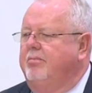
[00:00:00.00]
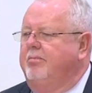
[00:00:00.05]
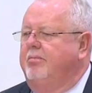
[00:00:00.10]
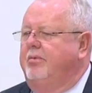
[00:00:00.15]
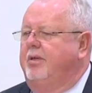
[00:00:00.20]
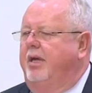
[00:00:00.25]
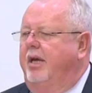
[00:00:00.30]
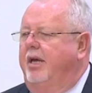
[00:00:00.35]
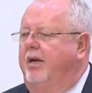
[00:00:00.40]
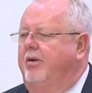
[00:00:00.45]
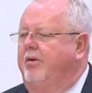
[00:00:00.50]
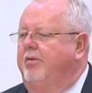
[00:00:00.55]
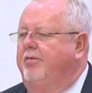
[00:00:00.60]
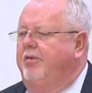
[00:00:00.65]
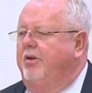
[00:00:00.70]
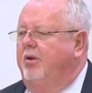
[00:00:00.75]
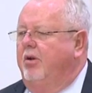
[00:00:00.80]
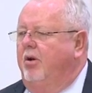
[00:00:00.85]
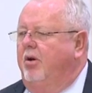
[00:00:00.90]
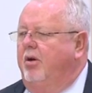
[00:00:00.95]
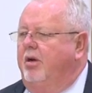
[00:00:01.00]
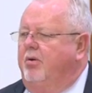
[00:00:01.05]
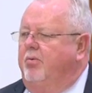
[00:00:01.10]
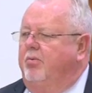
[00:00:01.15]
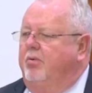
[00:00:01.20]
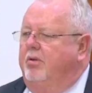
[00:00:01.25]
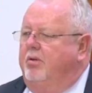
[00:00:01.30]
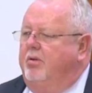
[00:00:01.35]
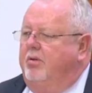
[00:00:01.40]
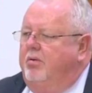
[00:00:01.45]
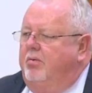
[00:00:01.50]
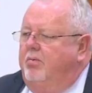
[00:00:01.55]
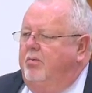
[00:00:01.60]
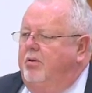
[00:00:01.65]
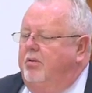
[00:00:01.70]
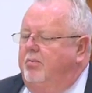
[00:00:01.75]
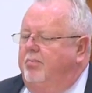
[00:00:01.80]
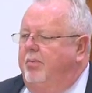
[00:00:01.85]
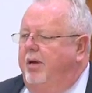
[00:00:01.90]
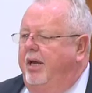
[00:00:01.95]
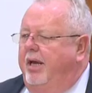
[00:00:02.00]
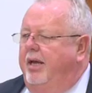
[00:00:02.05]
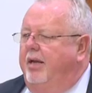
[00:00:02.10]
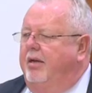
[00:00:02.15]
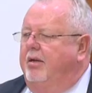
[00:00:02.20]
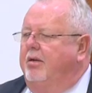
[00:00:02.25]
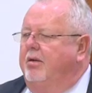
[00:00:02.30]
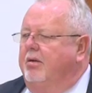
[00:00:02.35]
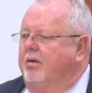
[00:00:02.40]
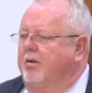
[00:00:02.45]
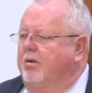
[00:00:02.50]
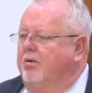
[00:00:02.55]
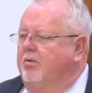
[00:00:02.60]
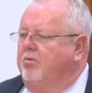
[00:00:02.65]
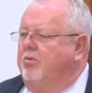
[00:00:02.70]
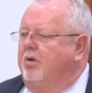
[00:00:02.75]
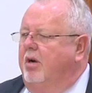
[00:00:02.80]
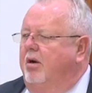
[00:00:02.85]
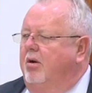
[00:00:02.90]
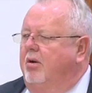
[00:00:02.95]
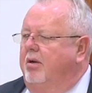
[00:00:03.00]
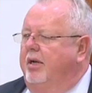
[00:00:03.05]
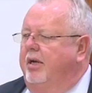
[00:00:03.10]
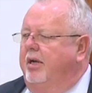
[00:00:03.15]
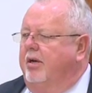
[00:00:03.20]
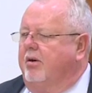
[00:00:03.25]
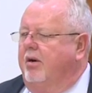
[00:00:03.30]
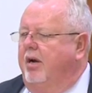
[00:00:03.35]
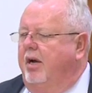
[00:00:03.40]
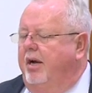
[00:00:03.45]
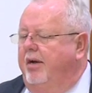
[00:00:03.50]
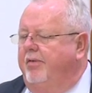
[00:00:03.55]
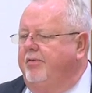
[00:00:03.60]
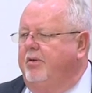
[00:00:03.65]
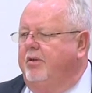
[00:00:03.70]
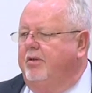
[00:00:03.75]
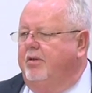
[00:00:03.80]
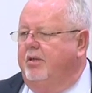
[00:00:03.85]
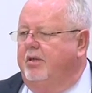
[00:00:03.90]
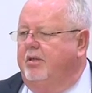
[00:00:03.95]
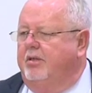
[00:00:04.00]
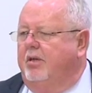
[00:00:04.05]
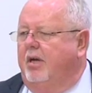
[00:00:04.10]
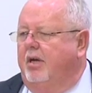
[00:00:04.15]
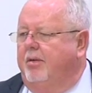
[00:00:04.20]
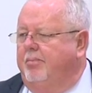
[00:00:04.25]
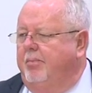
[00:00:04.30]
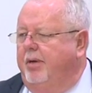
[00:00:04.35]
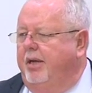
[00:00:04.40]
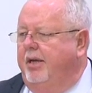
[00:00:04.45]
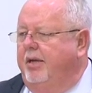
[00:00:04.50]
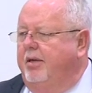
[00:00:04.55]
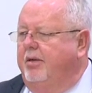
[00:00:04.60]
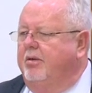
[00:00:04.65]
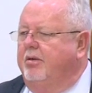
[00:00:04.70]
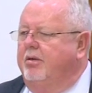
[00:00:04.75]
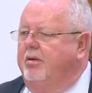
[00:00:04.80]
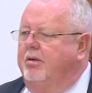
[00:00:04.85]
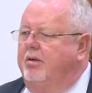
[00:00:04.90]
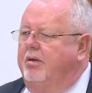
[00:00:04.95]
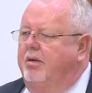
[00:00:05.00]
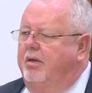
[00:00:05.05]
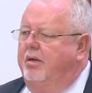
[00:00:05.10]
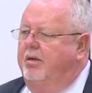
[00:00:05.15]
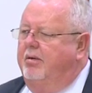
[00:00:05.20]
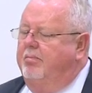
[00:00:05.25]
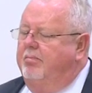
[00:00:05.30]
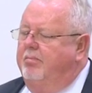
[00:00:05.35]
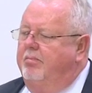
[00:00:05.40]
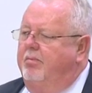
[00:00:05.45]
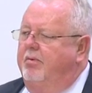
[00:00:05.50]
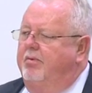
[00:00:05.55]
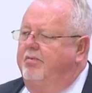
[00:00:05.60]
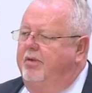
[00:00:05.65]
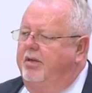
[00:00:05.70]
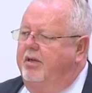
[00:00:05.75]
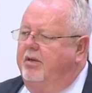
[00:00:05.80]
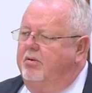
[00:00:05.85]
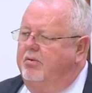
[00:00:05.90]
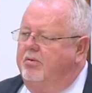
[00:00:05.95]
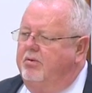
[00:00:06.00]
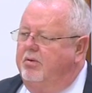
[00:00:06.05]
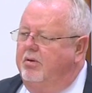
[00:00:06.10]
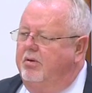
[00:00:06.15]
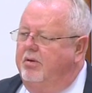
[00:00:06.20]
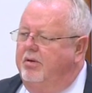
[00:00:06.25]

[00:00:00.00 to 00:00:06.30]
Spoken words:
the air, if you like, with manned controlled aircraft and these unmanned vehicles?